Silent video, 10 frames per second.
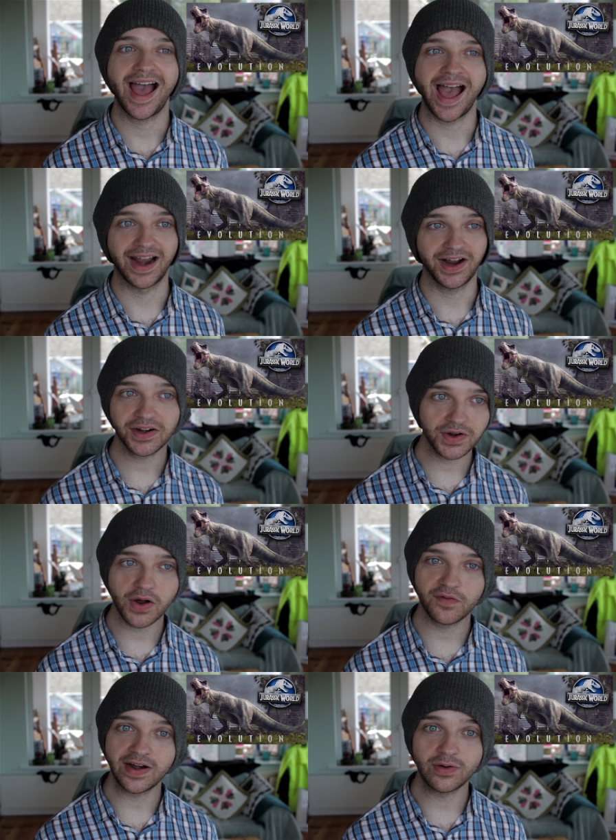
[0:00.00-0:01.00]
And I don't know
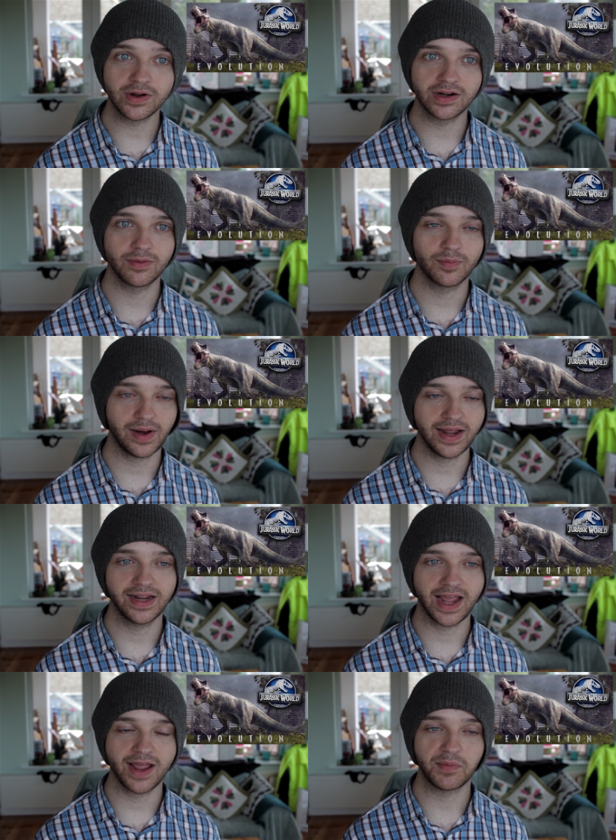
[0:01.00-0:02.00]
if anyone played a
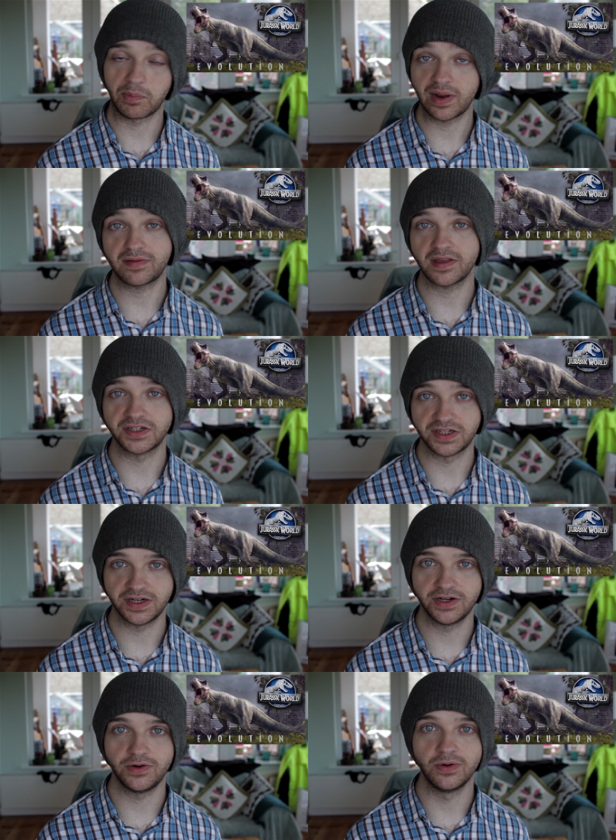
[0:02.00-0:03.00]
game on PlayStation
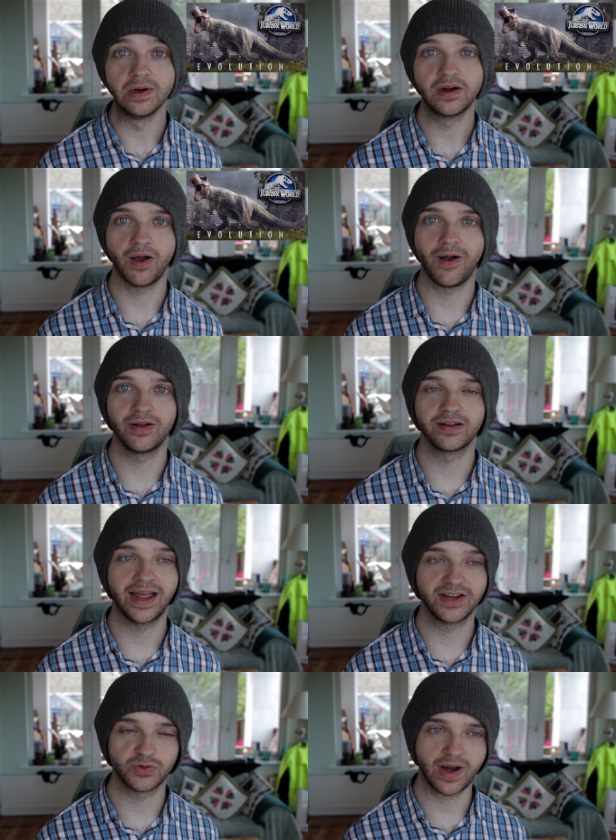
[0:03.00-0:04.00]
2 called
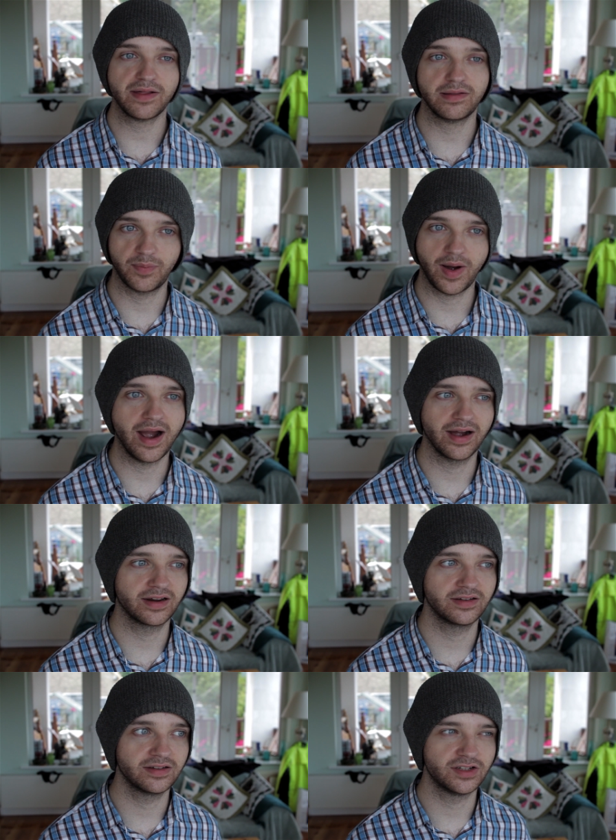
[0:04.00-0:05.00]
Jurassic
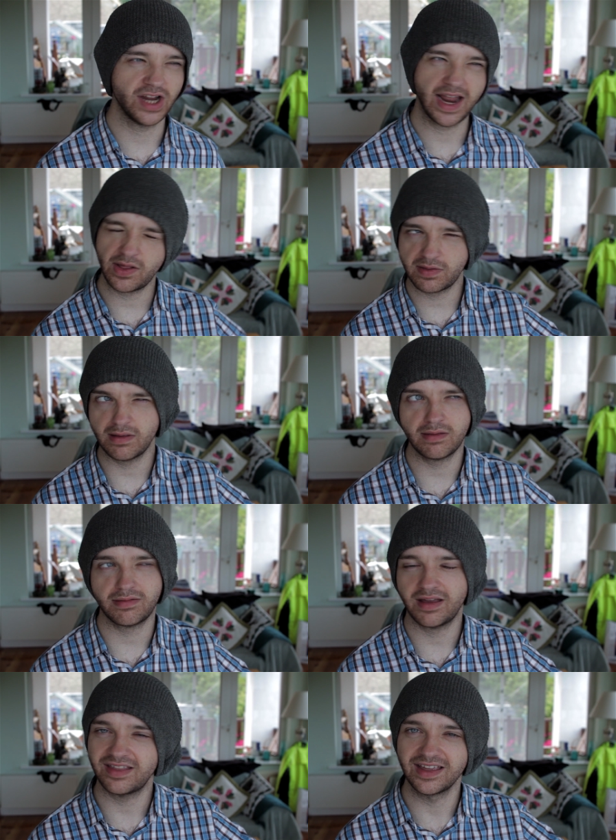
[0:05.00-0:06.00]
Park Genesis,
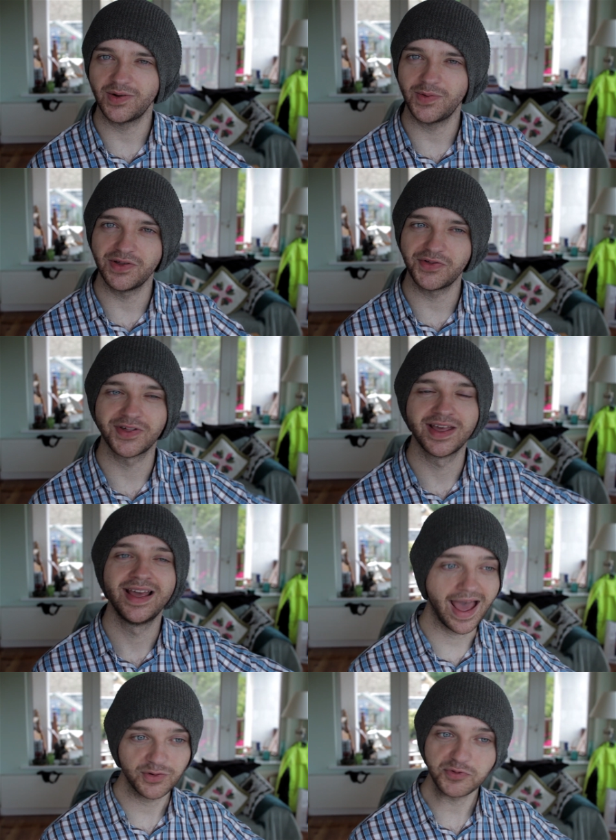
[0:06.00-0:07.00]
I think it was.
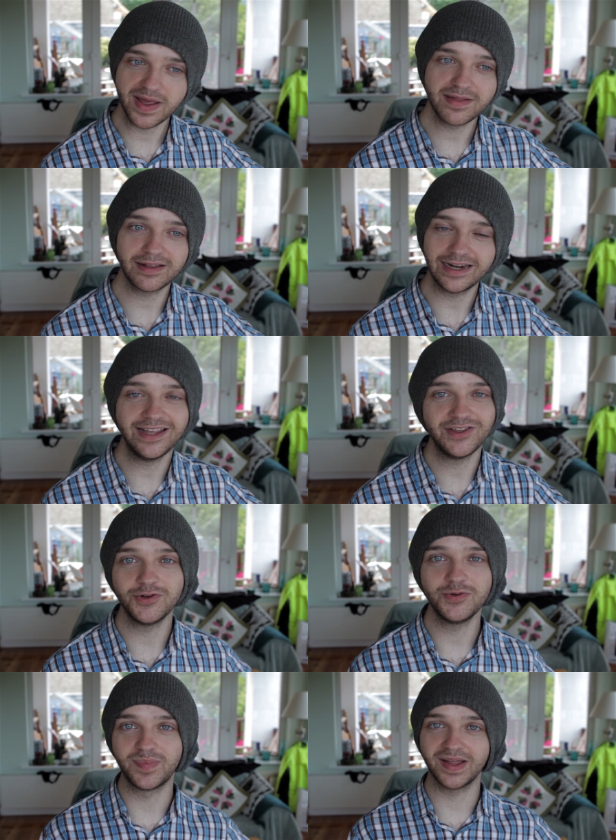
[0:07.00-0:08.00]
And it was basically
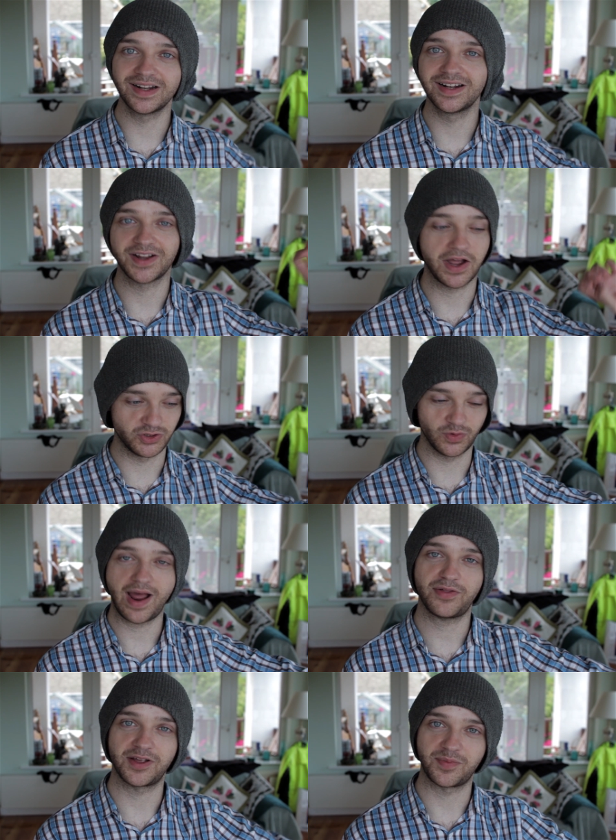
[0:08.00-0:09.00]
you build a
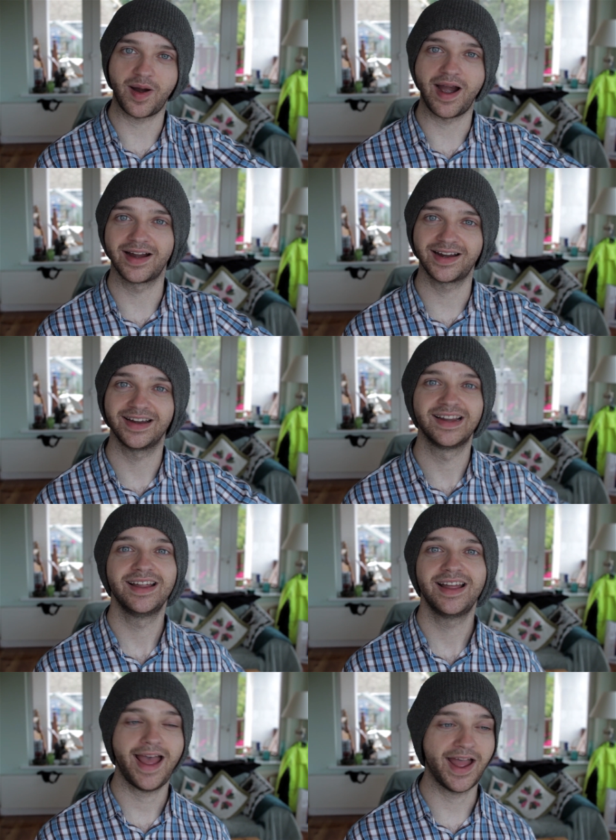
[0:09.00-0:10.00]
Jurassic Park
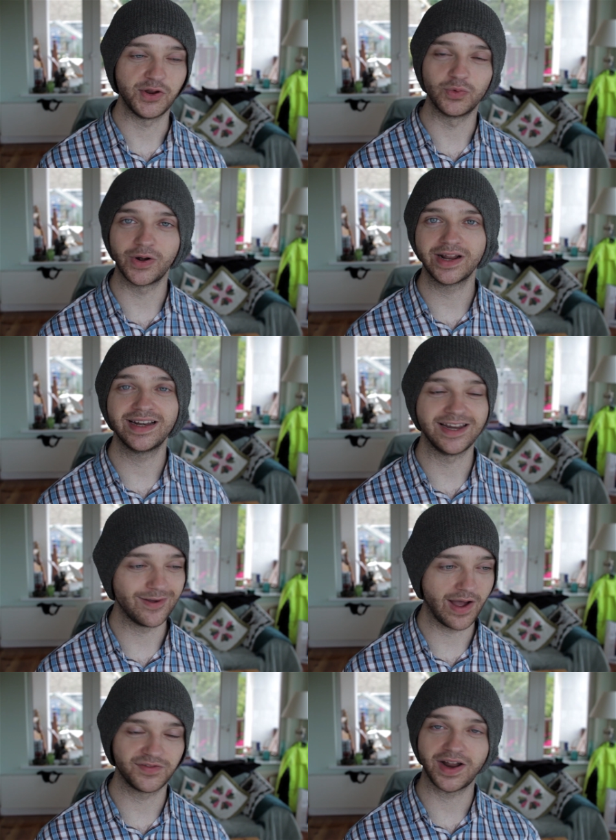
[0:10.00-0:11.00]
and you run it and you
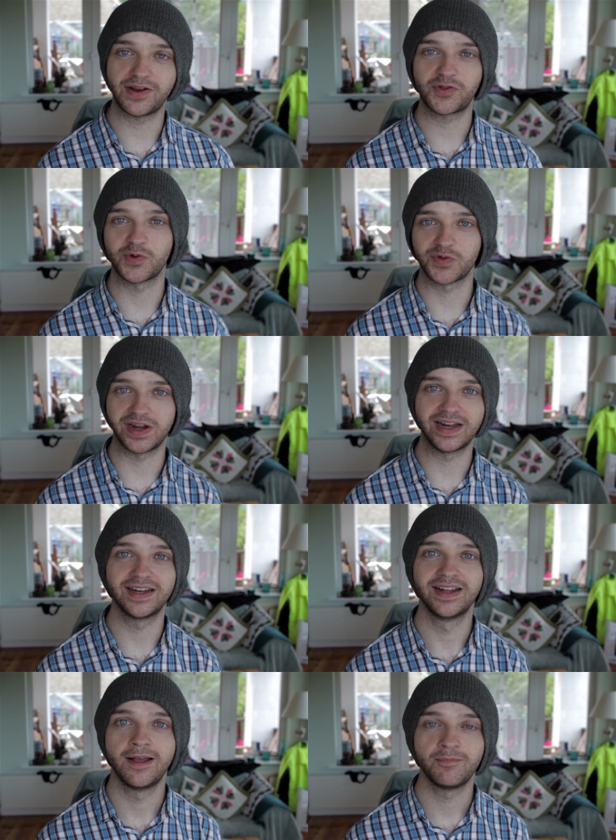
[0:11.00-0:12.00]
have dinosaurs in it
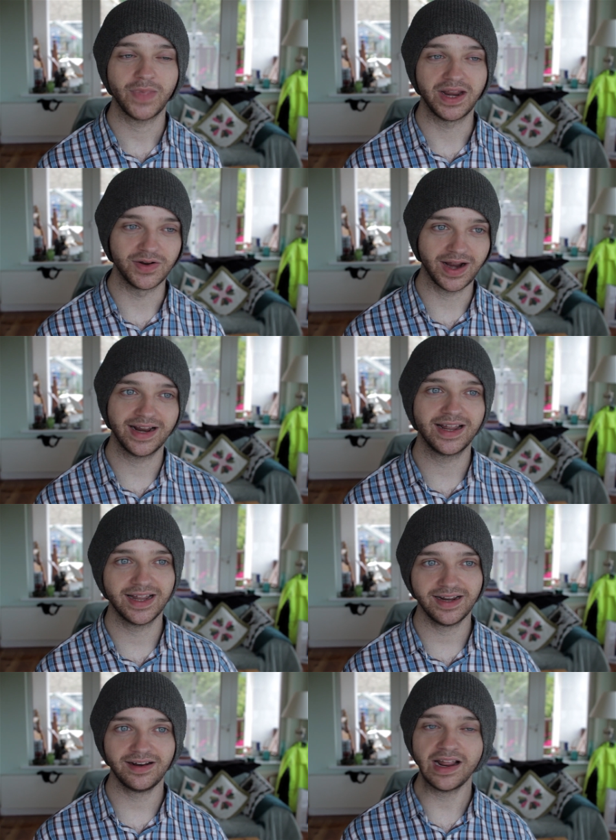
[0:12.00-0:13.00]
and you kind
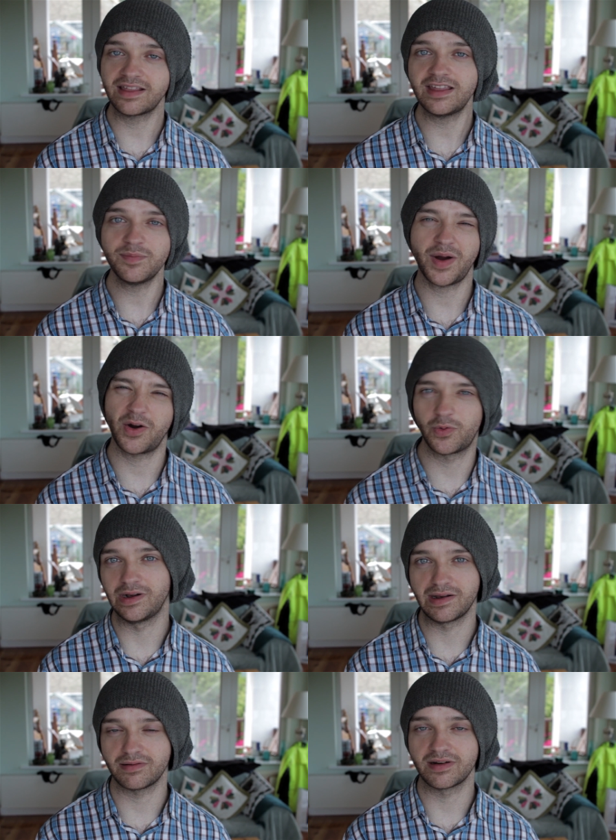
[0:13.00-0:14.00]
of like theme park
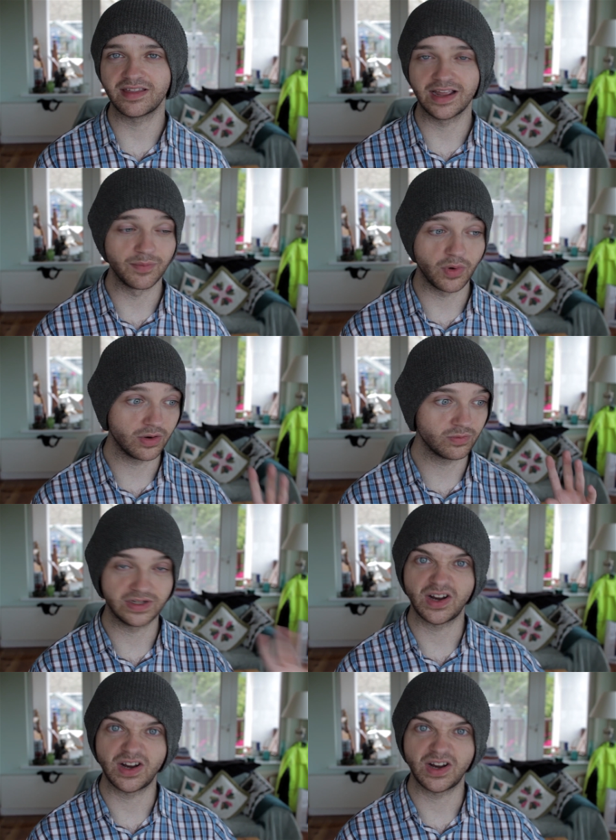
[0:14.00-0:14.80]
world sort of thing, but with